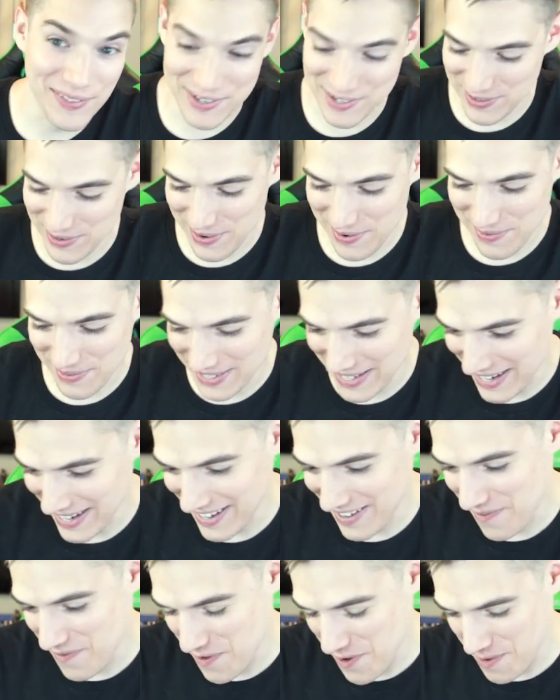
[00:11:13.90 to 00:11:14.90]
in this, you know what I'm
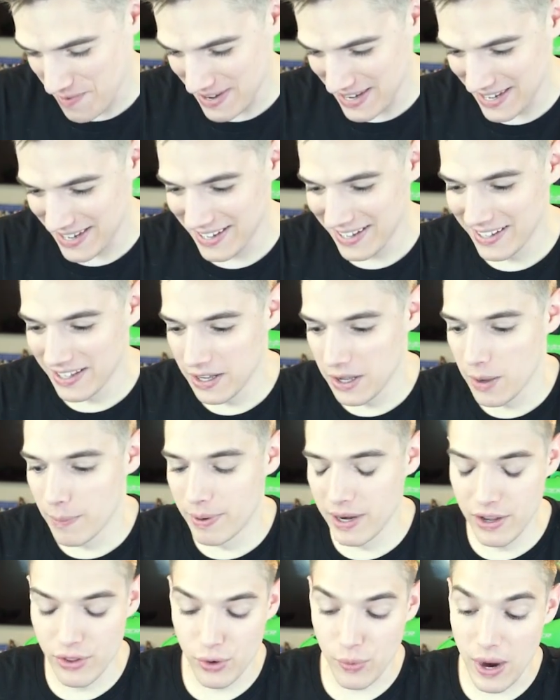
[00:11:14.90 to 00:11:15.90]
saying? You feel me?
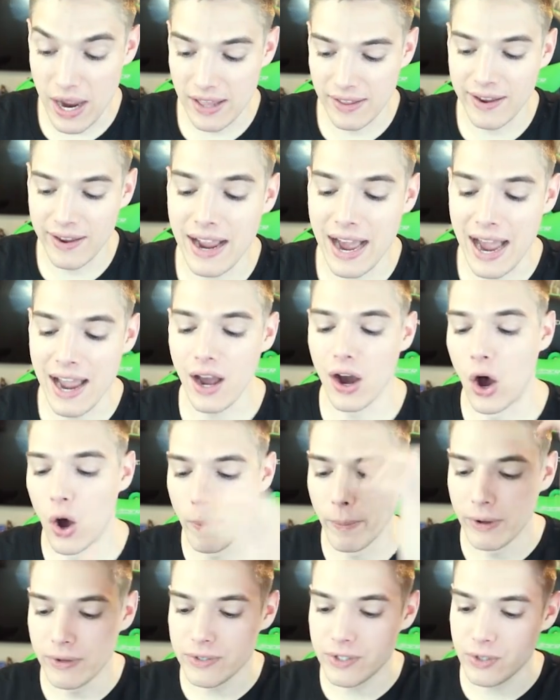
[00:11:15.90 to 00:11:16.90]
But either way, I
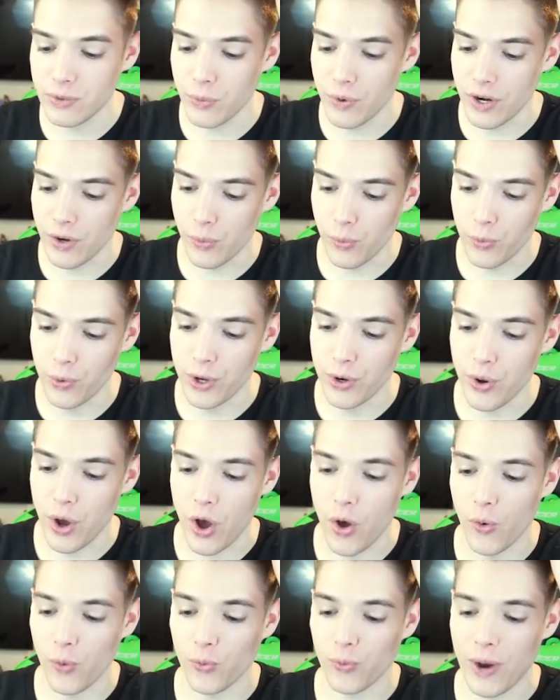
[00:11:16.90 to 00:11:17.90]
almost would
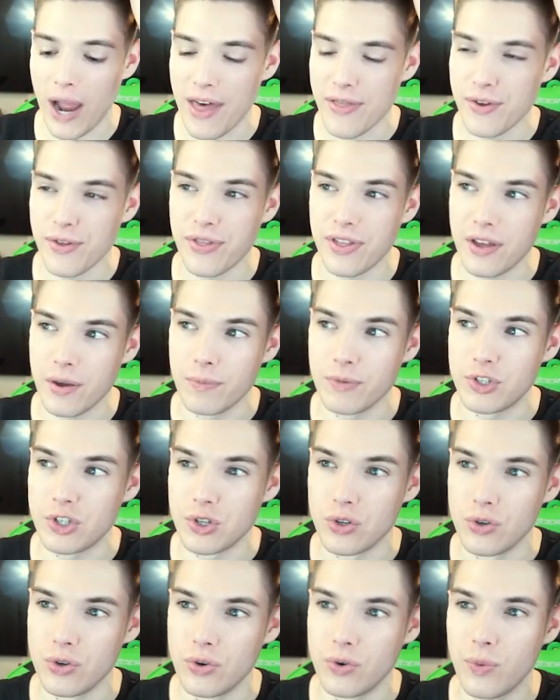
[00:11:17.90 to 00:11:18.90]
rather them
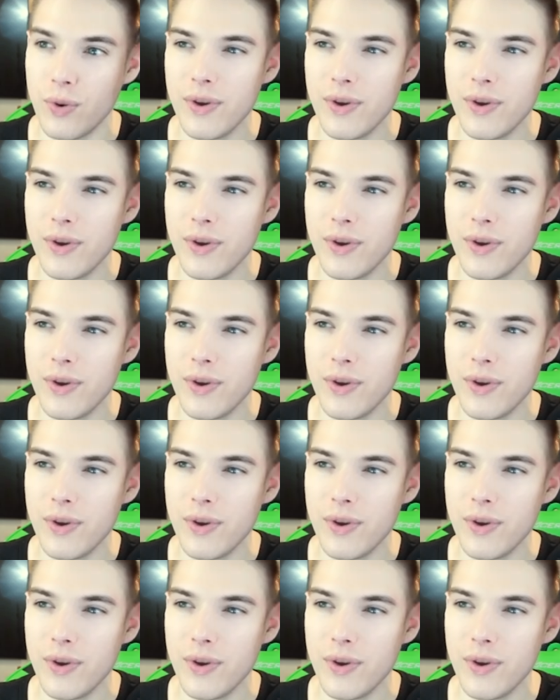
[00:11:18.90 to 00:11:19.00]
do